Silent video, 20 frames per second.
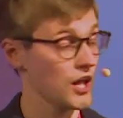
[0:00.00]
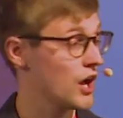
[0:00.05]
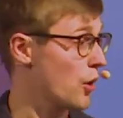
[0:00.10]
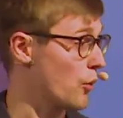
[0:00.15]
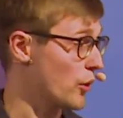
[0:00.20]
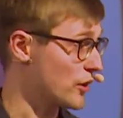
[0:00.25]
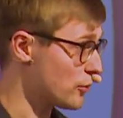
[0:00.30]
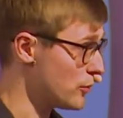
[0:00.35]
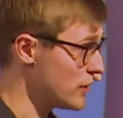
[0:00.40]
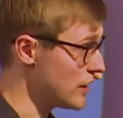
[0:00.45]

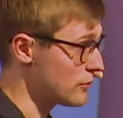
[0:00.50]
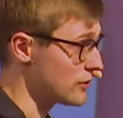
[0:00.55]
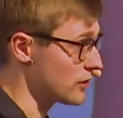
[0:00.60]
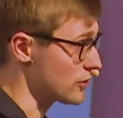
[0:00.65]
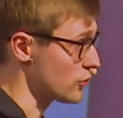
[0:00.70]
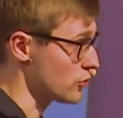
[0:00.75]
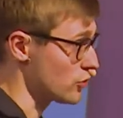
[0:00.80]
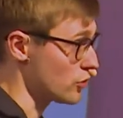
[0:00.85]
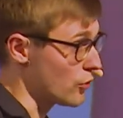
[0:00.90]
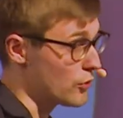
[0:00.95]
What we will
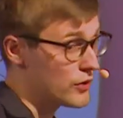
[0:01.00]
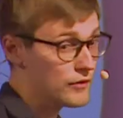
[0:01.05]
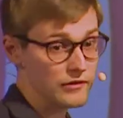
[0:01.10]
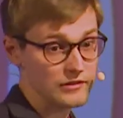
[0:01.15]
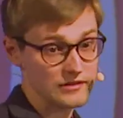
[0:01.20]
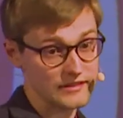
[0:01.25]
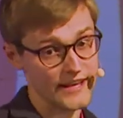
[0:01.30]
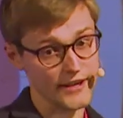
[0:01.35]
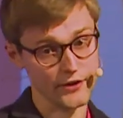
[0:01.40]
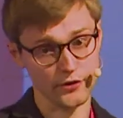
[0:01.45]
do, we will
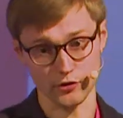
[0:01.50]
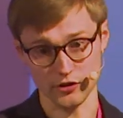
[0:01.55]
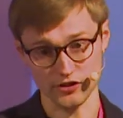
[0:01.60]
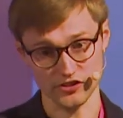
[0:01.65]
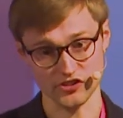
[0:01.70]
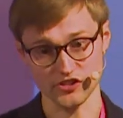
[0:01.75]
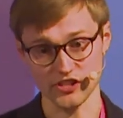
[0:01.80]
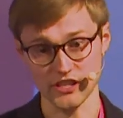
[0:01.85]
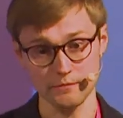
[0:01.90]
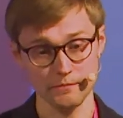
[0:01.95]
take your
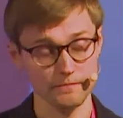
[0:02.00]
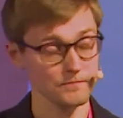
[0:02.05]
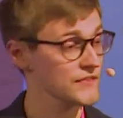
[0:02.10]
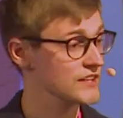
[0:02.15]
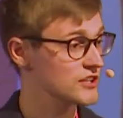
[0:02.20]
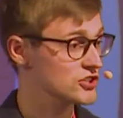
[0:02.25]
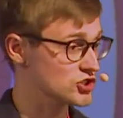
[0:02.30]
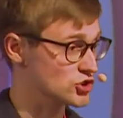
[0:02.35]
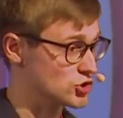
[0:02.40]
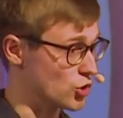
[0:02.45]
receipt,
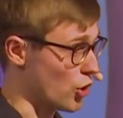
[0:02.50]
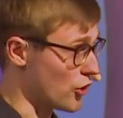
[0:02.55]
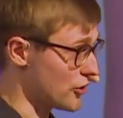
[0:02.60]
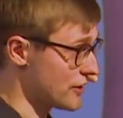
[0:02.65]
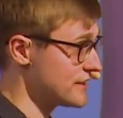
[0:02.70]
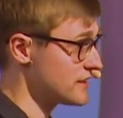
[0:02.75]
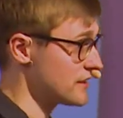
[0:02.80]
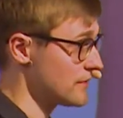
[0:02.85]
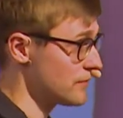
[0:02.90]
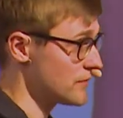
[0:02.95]
store
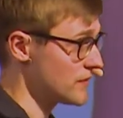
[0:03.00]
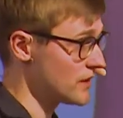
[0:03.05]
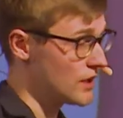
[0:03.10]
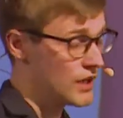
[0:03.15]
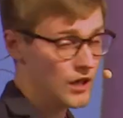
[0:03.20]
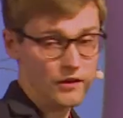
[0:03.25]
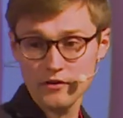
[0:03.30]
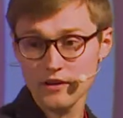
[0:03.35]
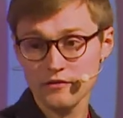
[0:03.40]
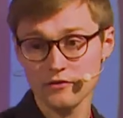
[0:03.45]
it,
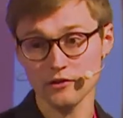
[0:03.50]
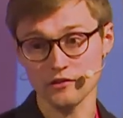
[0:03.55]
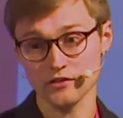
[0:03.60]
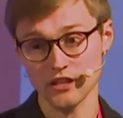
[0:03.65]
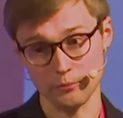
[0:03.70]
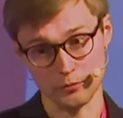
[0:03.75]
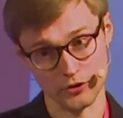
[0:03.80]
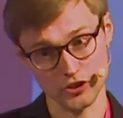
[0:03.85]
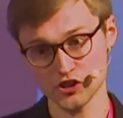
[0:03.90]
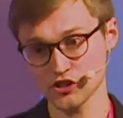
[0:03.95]
we will
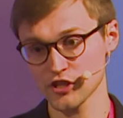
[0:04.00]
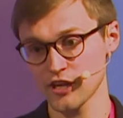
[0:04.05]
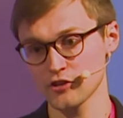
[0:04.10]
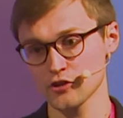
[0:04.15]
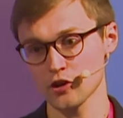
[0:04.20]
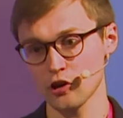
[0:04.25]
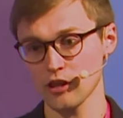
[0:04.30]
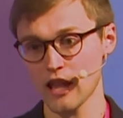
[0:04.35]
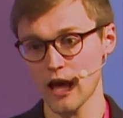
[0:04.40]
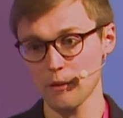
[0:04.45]
depreciate
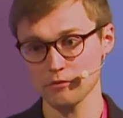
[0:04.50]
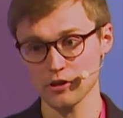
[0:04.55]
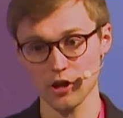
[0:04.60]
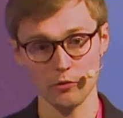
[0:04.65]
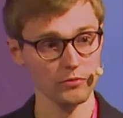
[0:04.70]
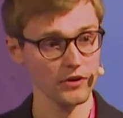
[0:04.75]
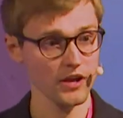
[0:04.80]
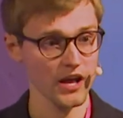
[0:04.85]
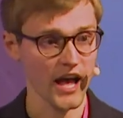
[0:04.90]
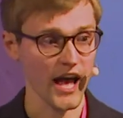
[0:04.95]
your
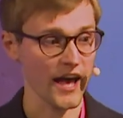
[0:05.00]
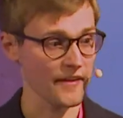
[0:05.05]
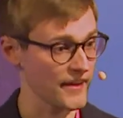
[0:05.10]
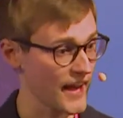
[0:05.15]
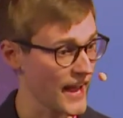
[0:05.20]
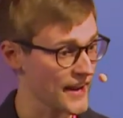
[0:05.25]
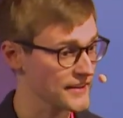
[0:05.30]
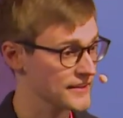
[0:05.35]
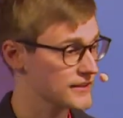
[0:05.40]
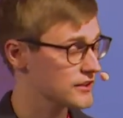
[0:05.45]
laptop, and
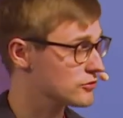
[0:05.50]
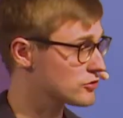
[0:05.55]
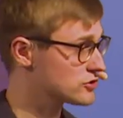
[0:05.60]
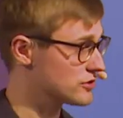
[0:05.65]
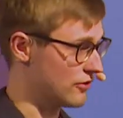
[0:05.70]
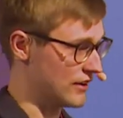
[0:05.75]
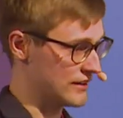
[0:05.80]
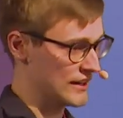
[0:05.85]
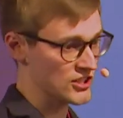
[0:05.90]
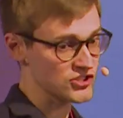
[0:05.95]
add it to the
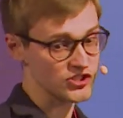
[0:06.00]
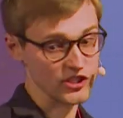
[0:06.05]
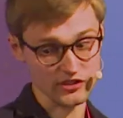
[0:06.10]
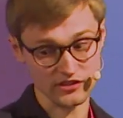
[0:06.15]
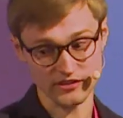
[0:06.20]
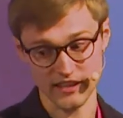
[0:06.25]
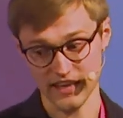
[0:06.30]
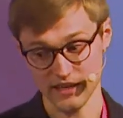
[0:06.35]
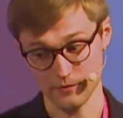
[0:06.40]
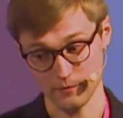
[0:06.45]
financial
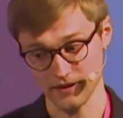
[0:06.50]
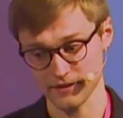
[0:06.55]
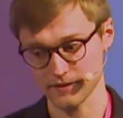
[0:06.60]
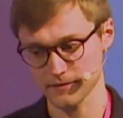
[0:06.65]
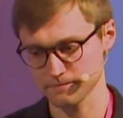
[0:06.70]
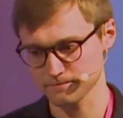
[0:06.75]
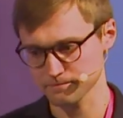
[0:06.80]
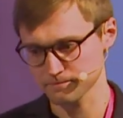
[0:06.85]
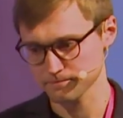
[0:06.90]
statement.